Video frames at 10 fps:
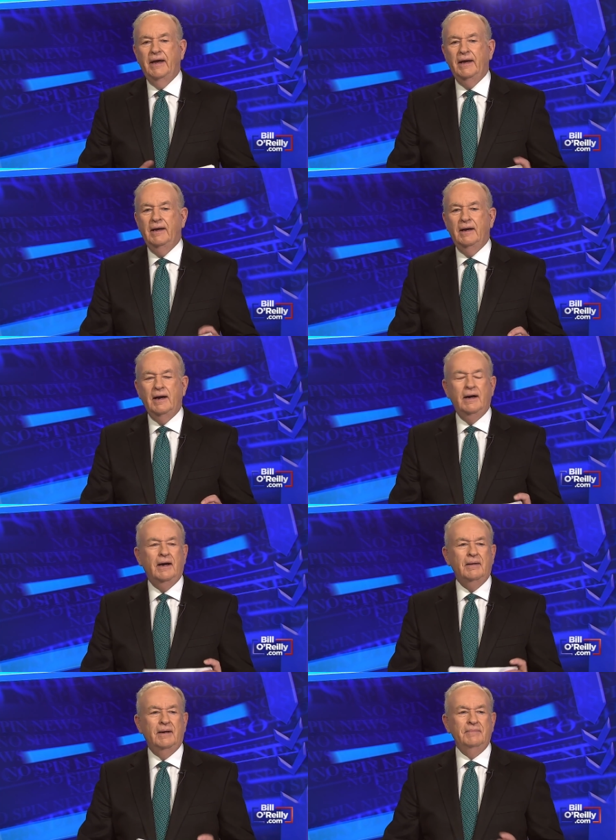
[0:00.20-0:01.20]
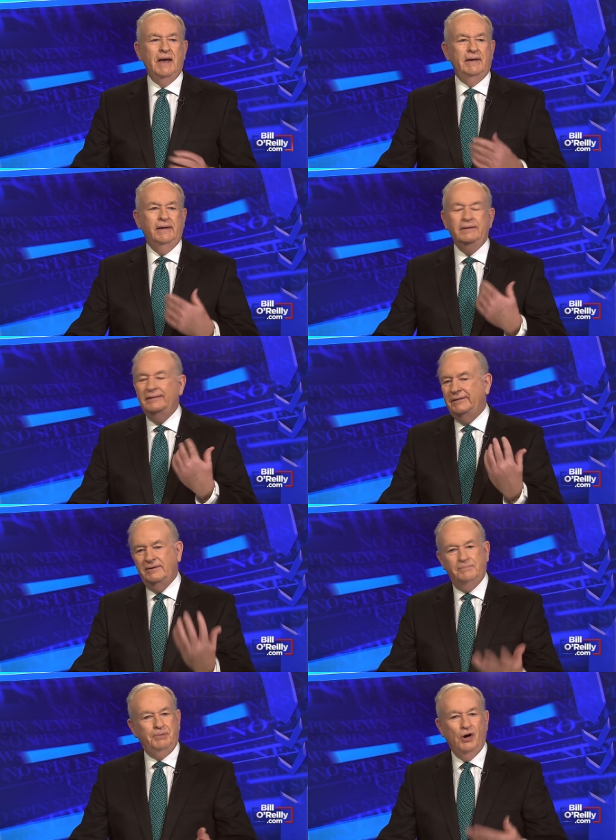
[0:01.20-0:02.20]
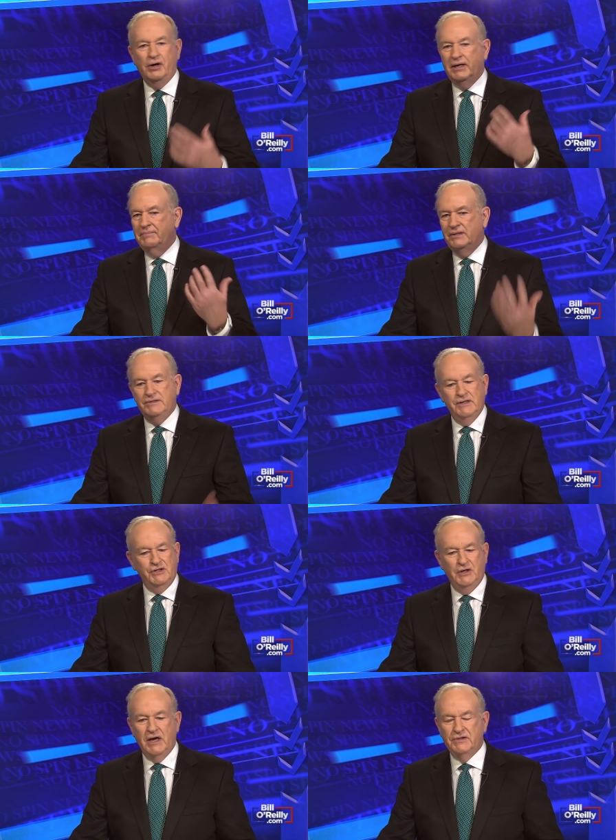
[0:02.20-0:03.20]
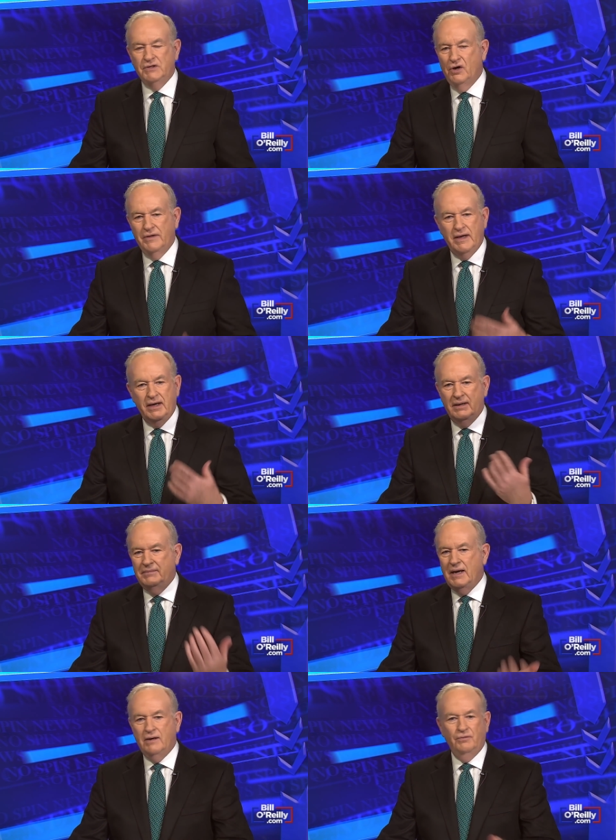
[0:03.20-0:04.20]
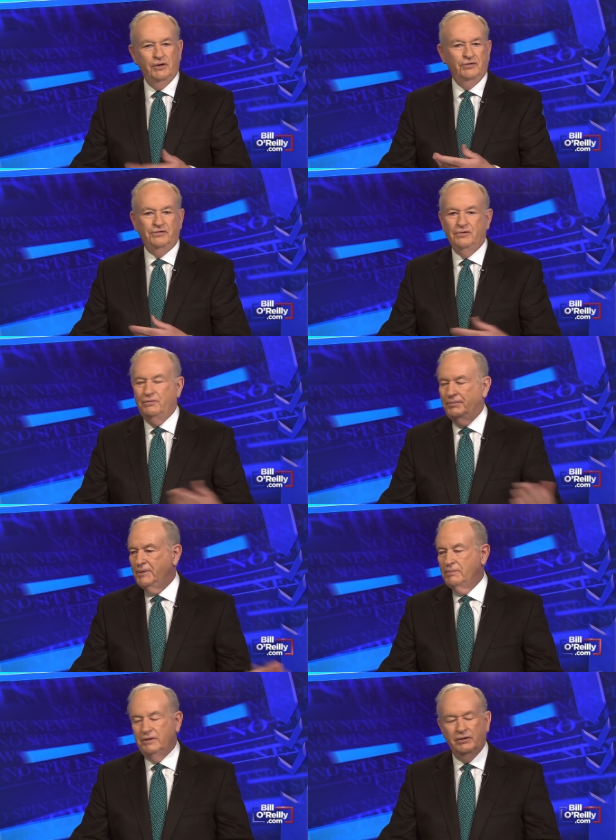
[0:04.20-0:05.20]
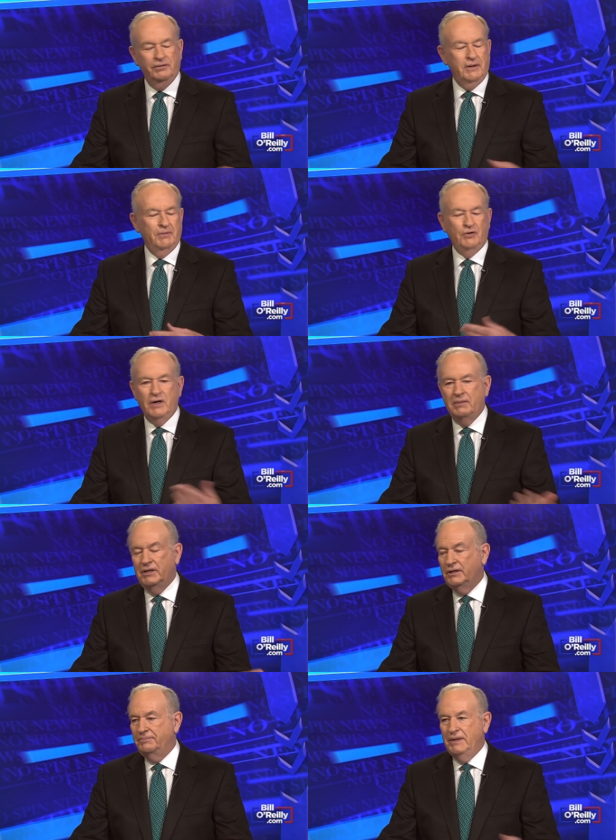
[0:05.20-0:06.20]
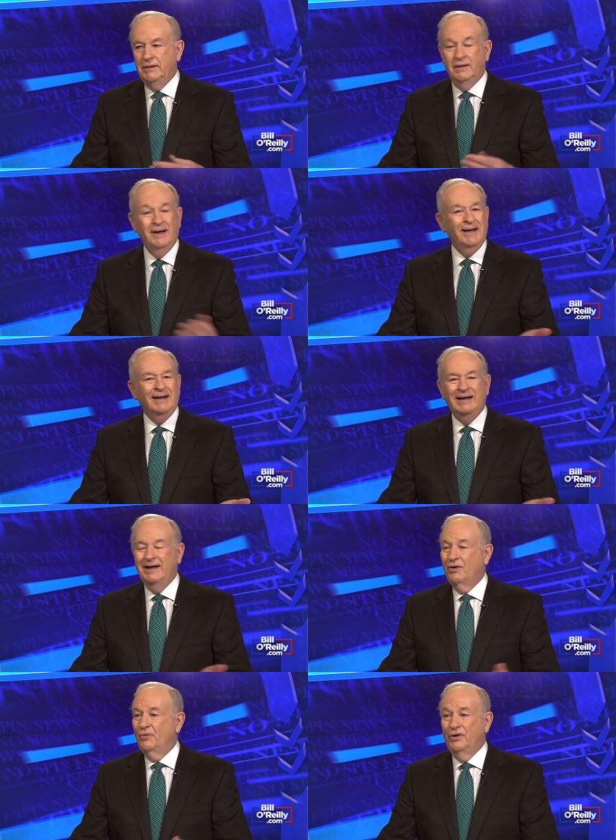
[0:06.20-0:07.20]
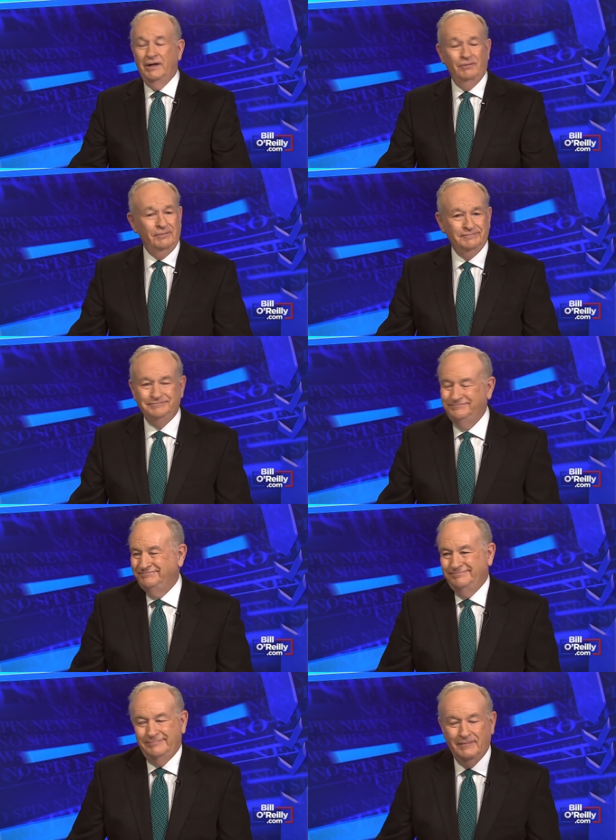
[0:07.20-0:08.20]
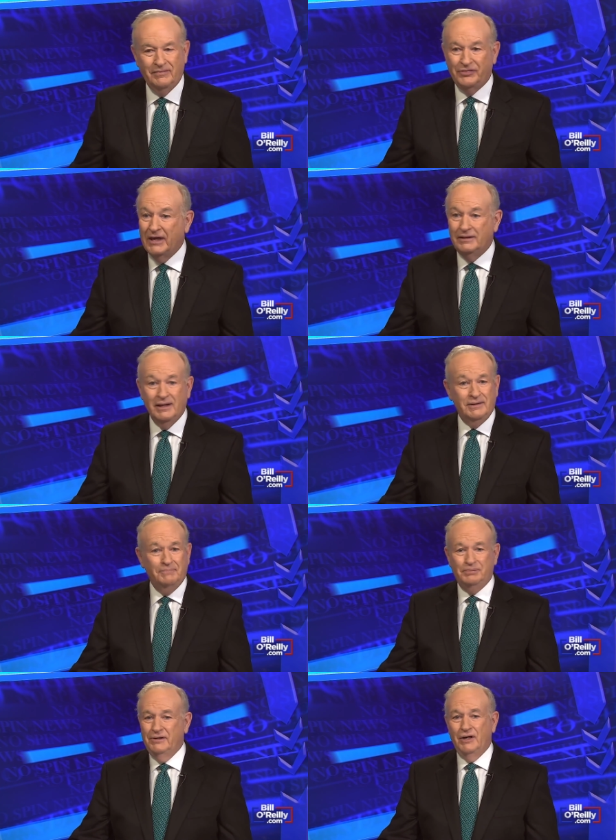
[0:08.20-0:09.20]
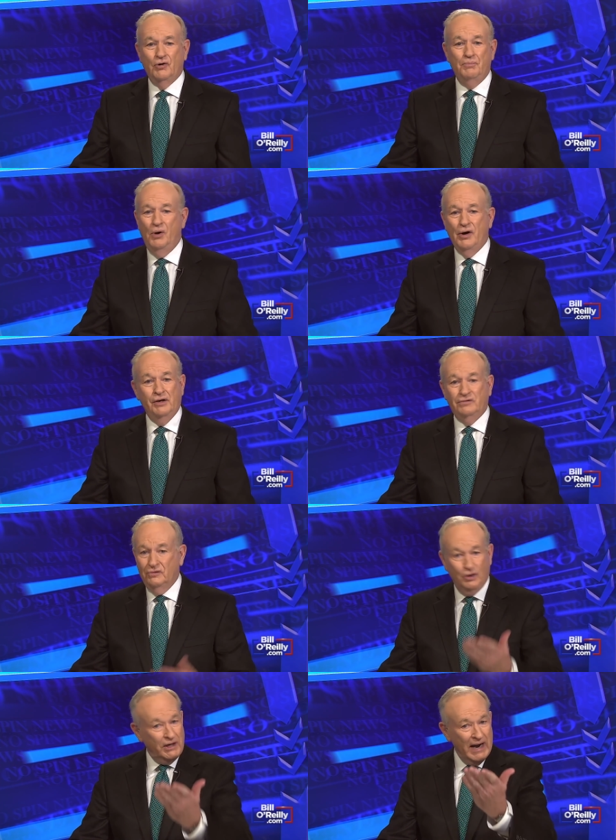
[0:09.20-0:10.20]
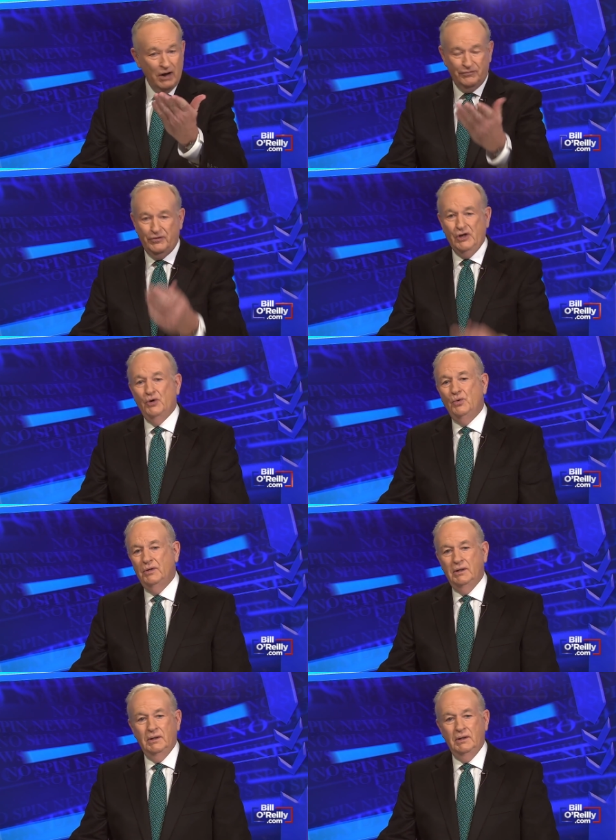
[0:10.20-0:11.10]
And I'm not into the party business. You guys know that. I'm not a registered Republican or Democrat. I'm an independent. I don't really think that the political parties are looking out for you.